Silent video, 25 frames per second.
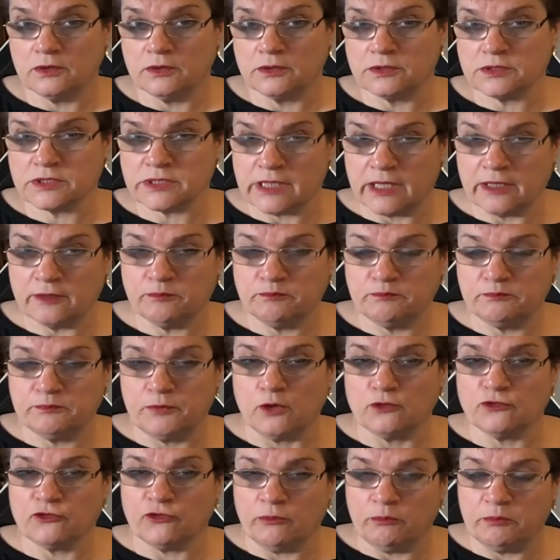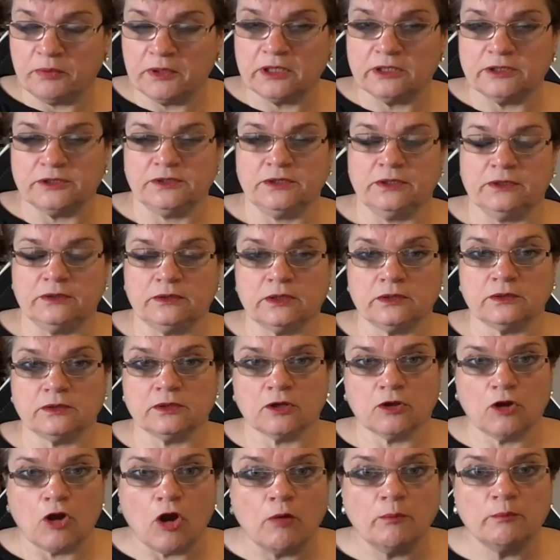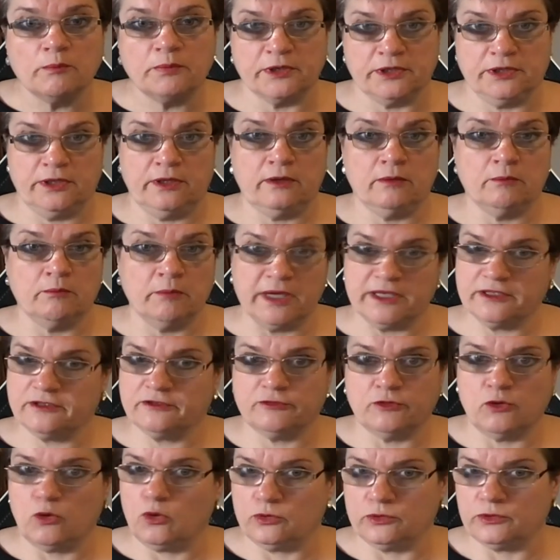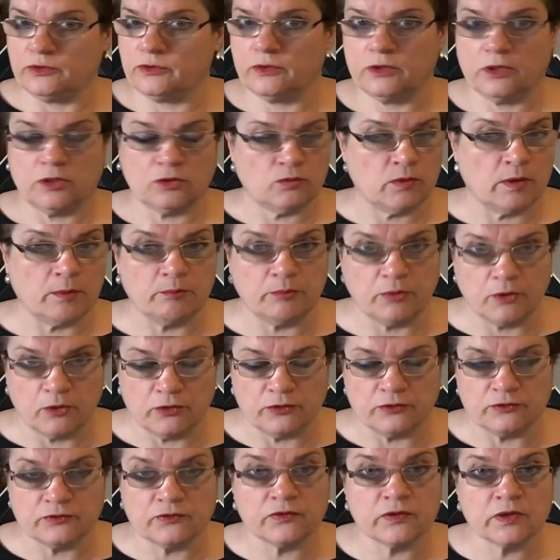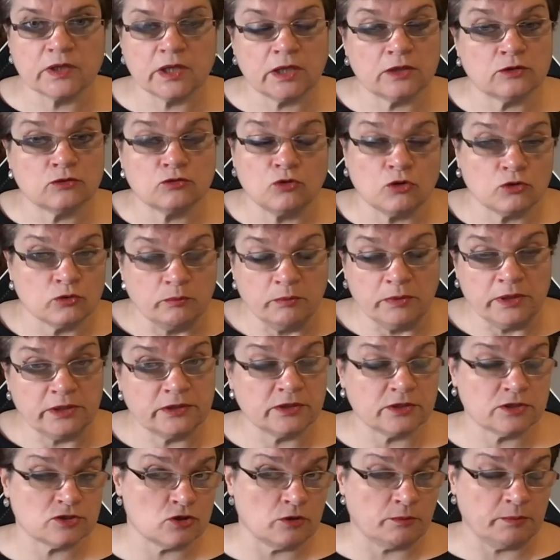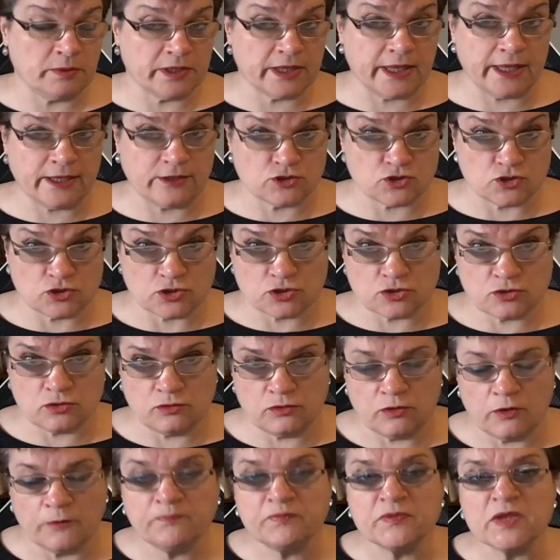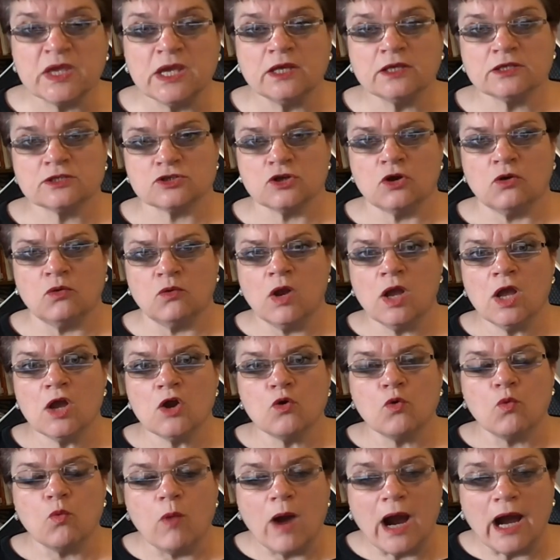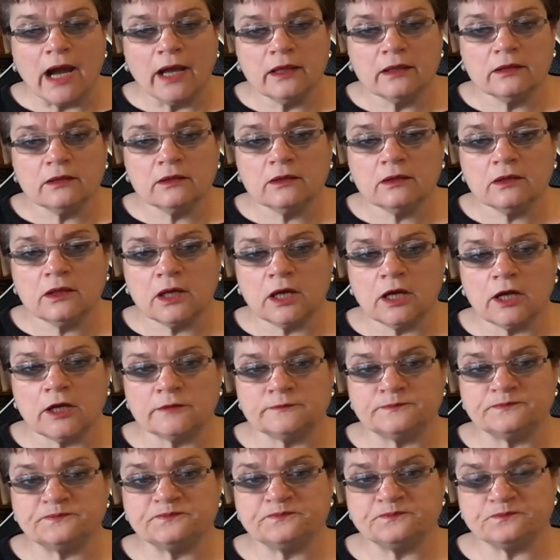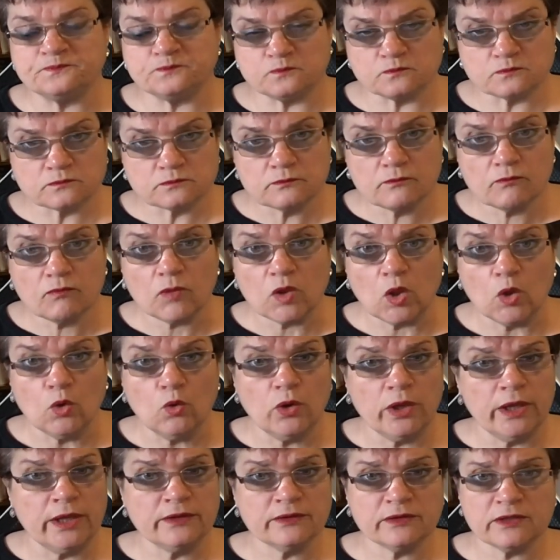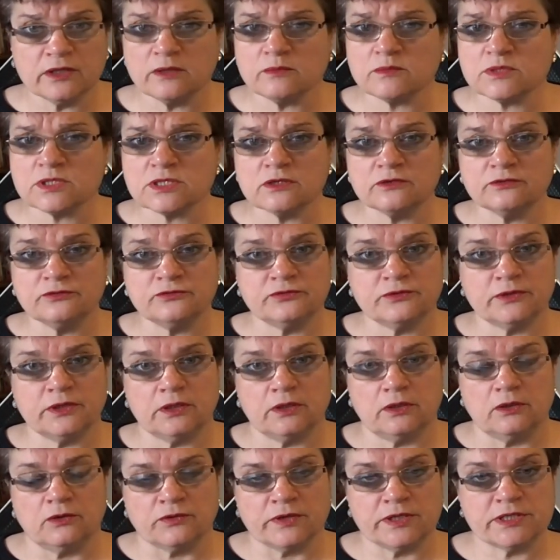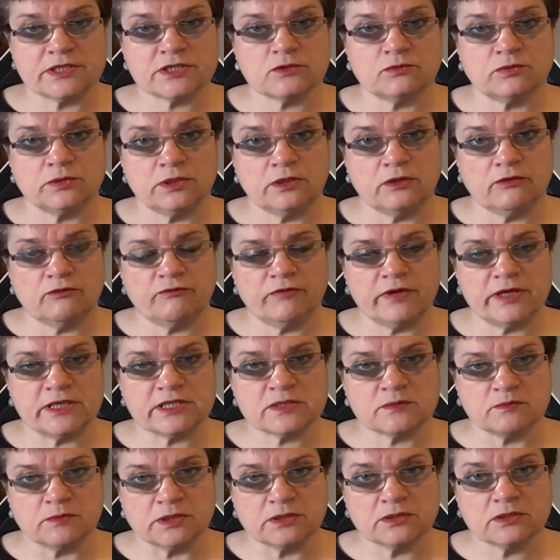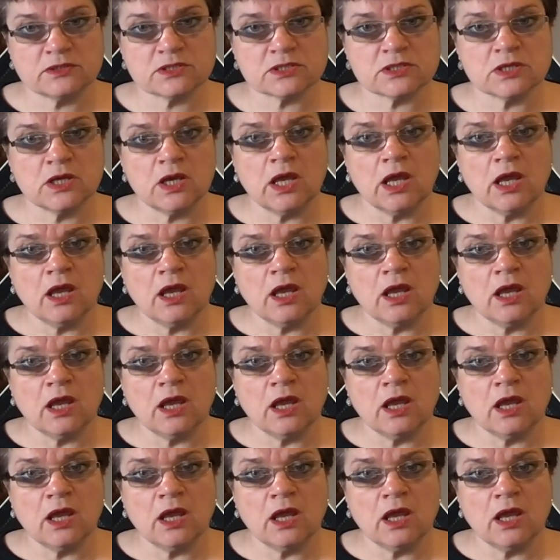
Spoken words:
slight possibility that the company may fold at one point and not meet its obligations to you. So while in terms of risk with investments,